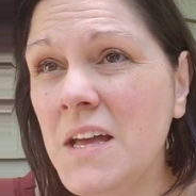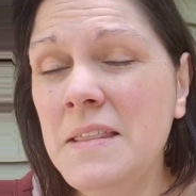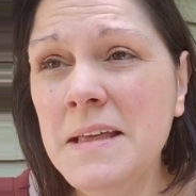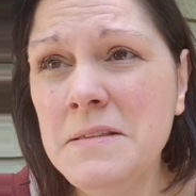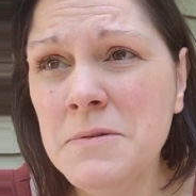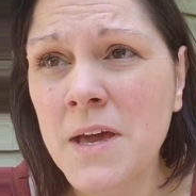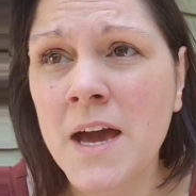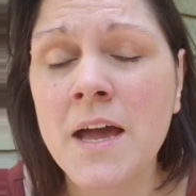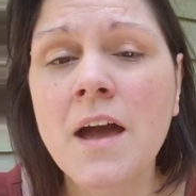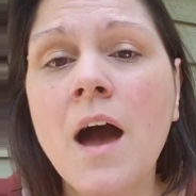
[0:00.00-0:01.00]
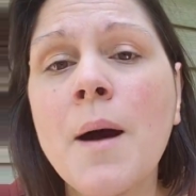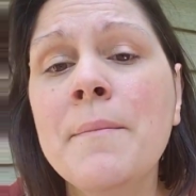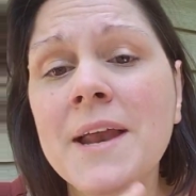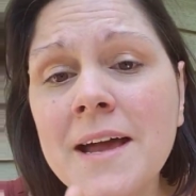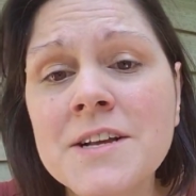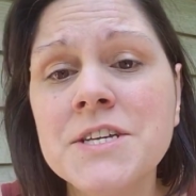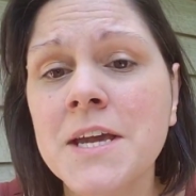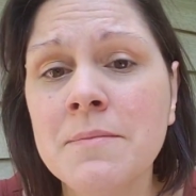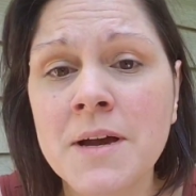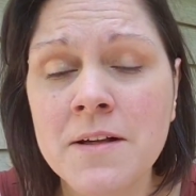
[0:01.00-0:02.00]
And that's okay, but I
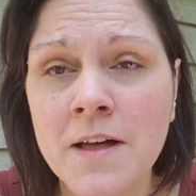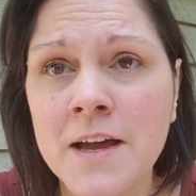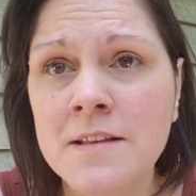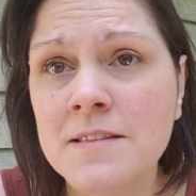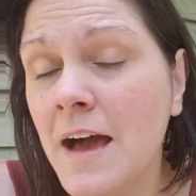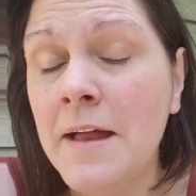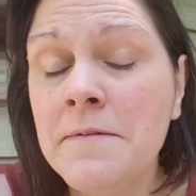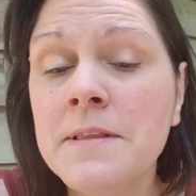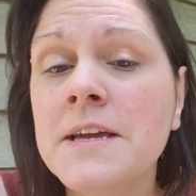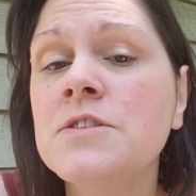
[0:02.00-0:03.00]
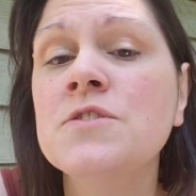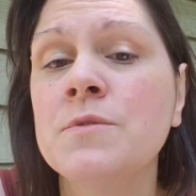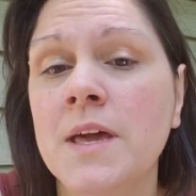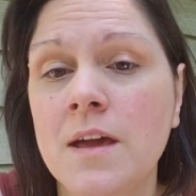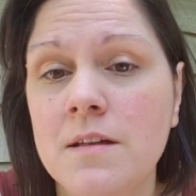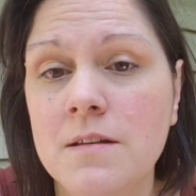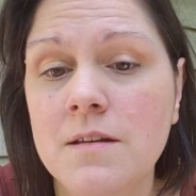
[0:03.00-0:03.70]
educate my clients. I don't like doing it.